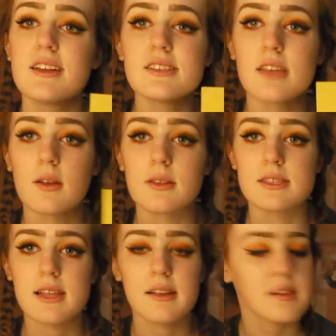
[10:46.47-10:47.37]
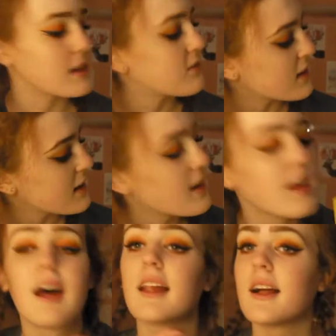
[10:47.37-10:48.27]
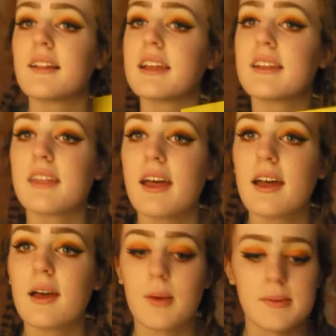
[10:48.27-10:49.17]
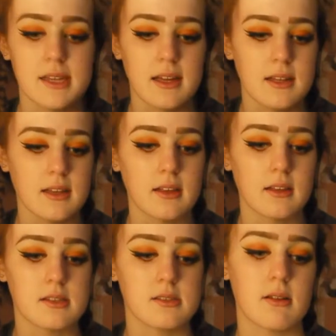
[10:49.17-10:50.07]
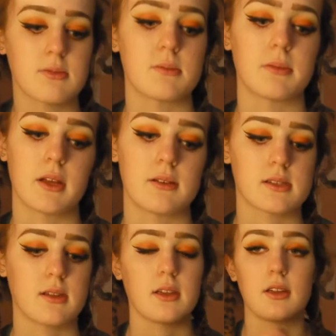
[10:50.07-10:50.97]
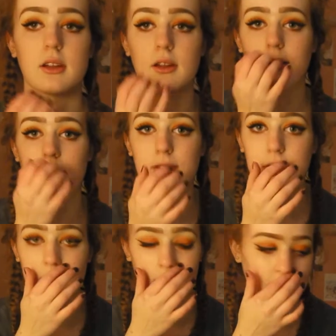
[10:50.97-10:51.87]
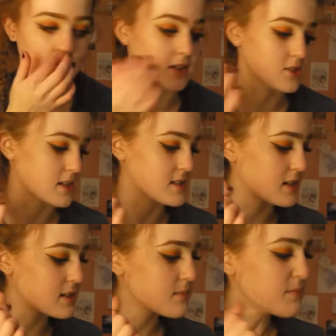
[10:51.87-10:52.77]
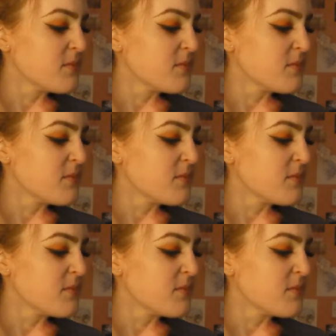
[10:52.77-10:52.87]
So this is their little leaflet, and I'll link their website in the description below so that you can go and have a look if you're interested.